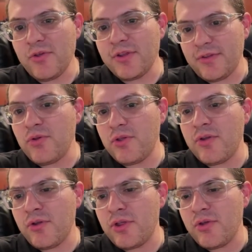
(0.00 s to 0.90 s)

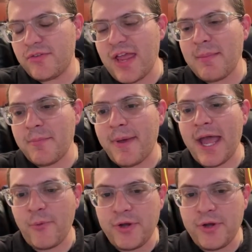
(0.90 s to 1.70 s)
can tame it back.